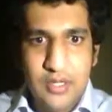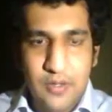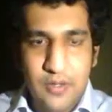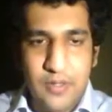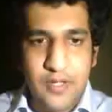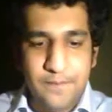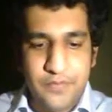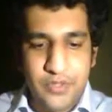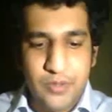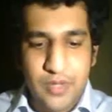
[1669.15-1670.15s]
Okay,
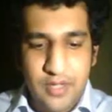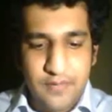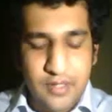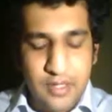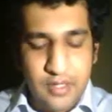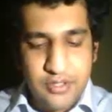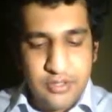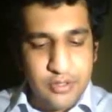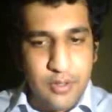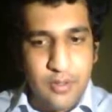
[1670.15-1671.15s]
you have a
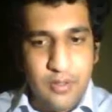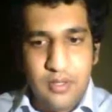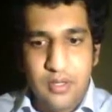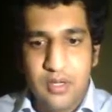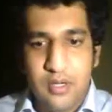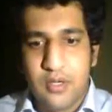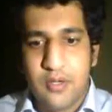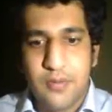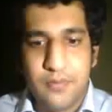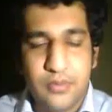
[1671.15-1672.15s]
condition called
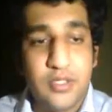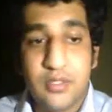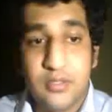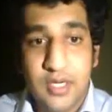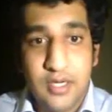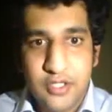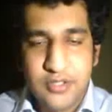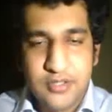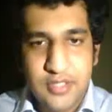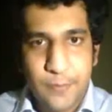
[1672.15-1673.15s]
the
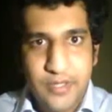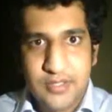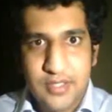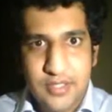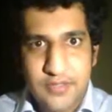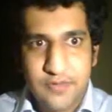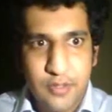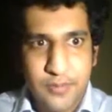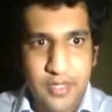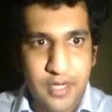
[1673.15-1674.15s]
condition that we discussed for
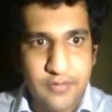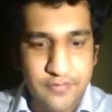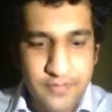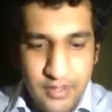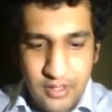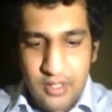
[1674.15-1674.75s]
optic atrophy.